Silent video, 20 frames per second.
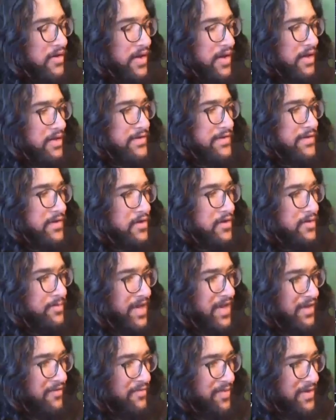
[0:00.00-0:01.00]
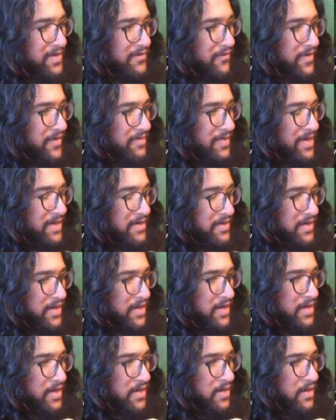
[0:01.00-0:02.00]
Okay, so Maiev builds
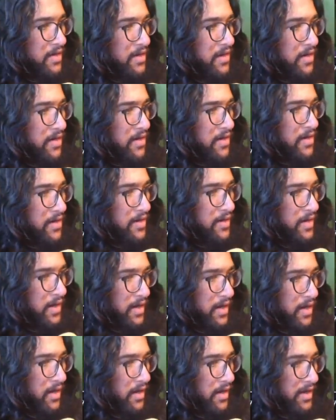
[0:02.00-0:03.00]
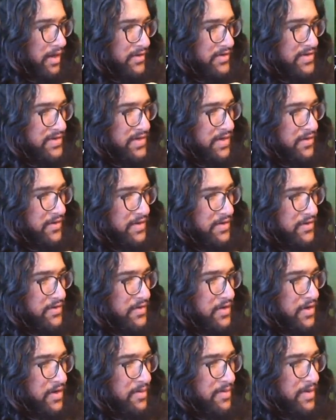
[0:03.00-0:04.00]
fundamentally are a interesting thing
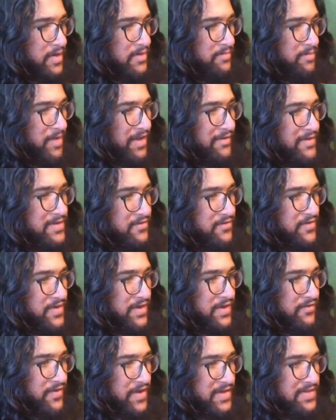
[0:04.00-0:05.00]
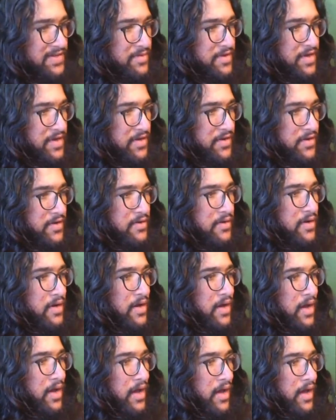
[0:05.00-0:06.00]
to talk about. Maiev is a really flexible hero.